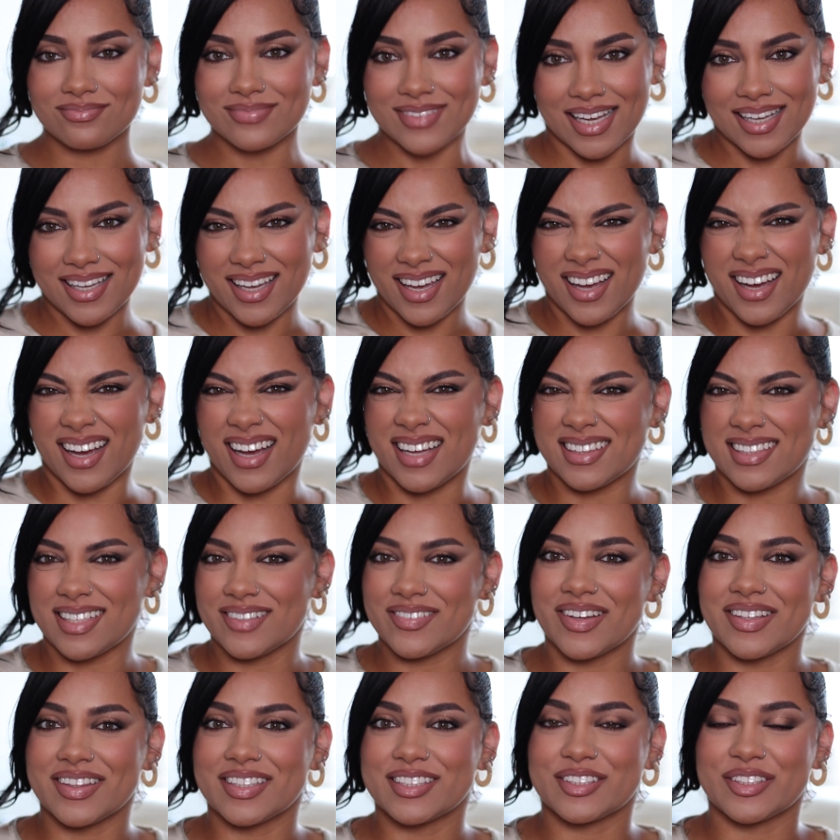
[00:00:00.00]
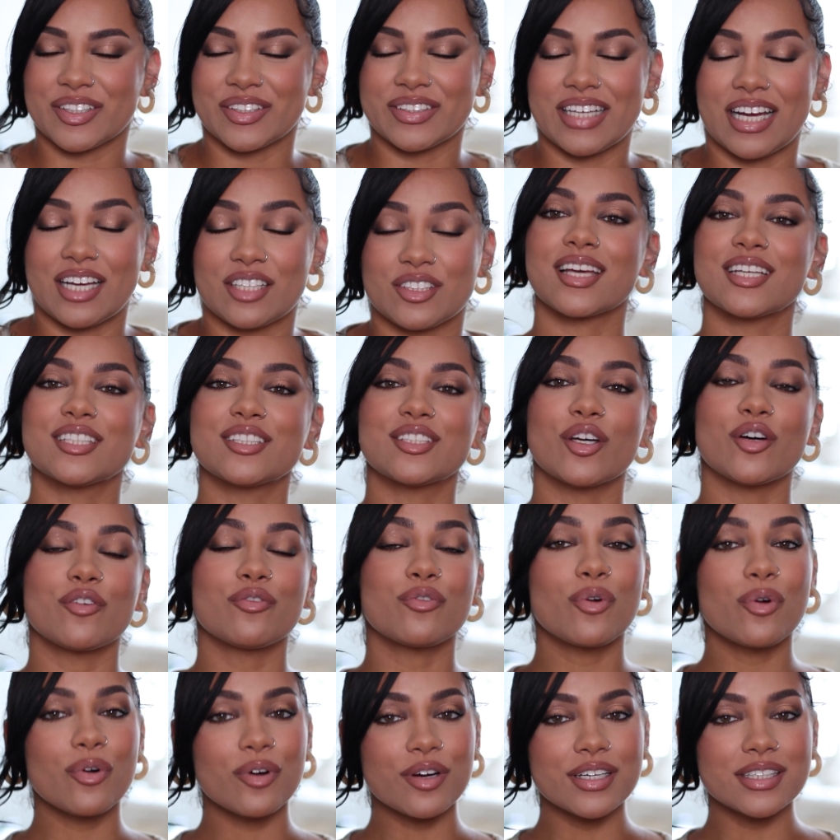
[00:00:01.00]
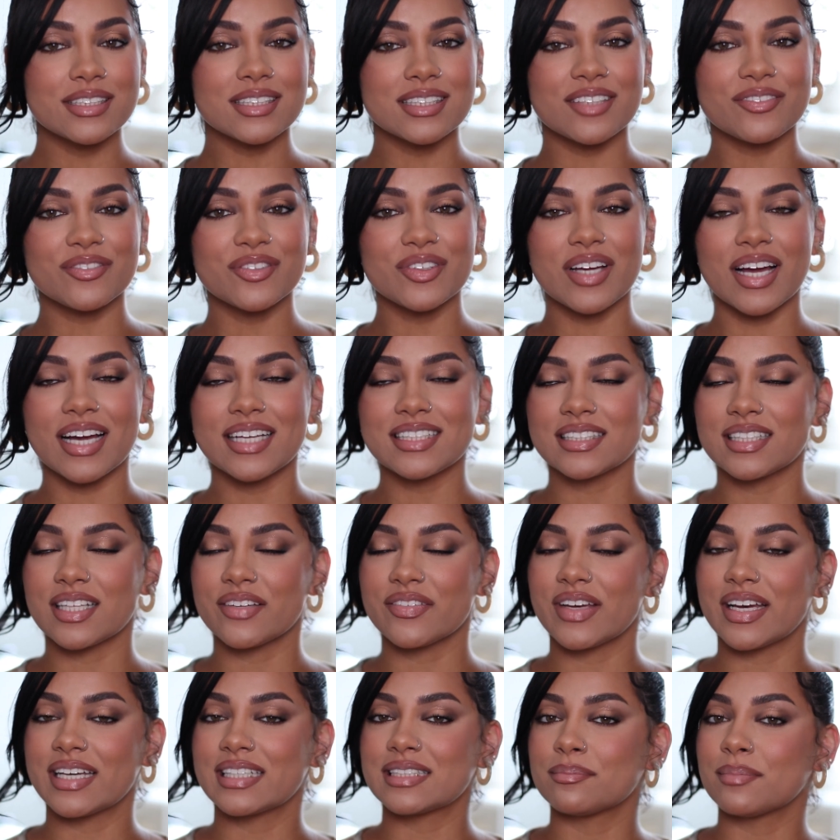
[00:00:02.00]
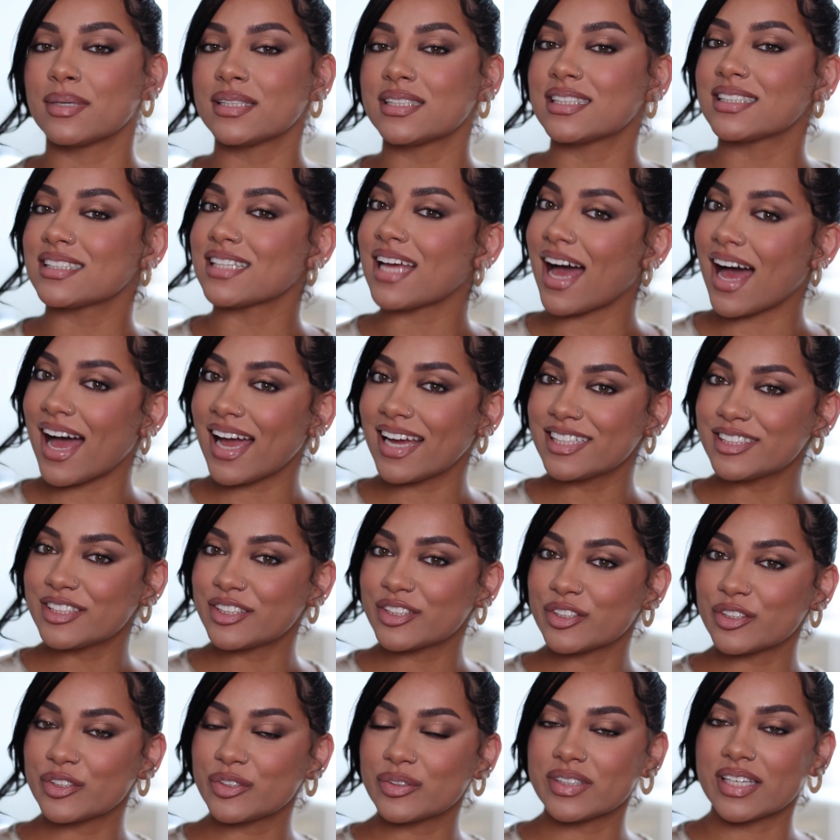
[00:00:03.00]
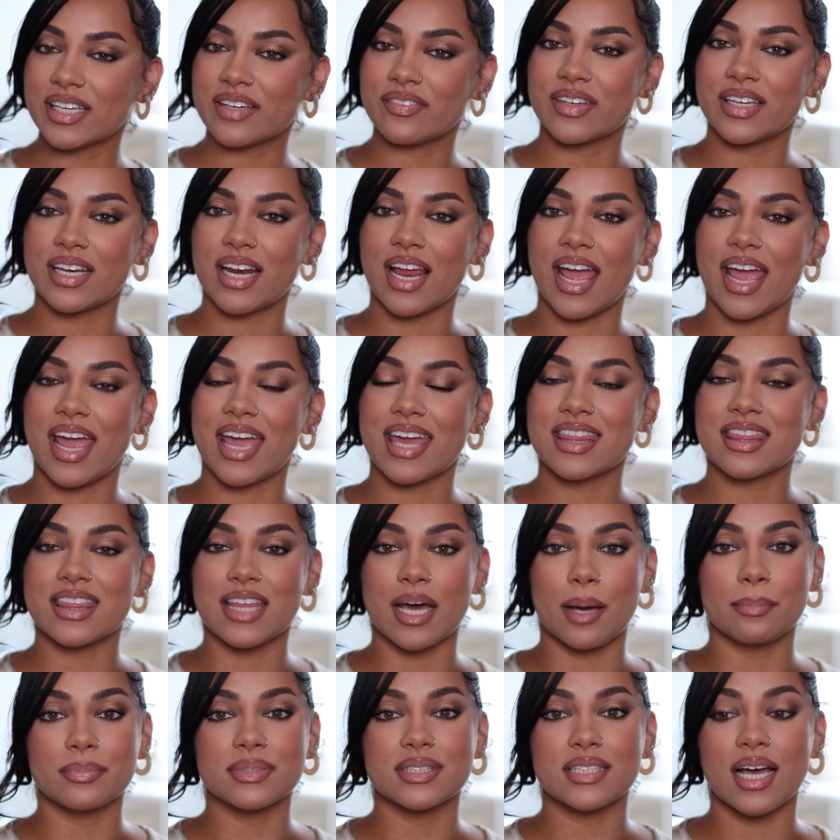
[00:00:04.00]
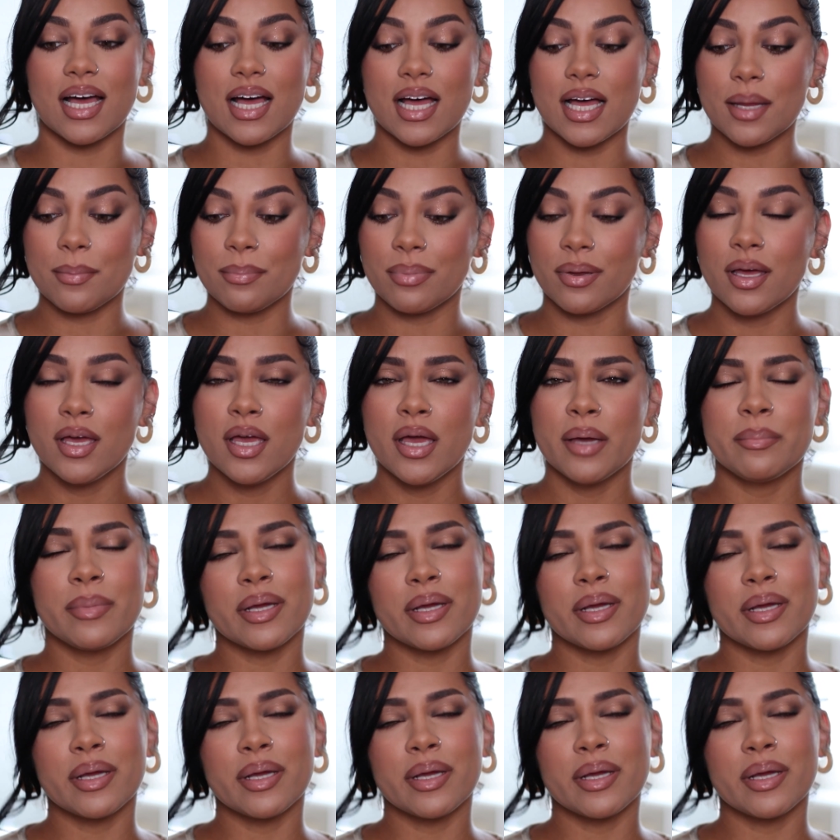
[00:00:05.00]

yeah, I love how this turned out. So of course, if you guys love it as much as I do, give it a thumbs up.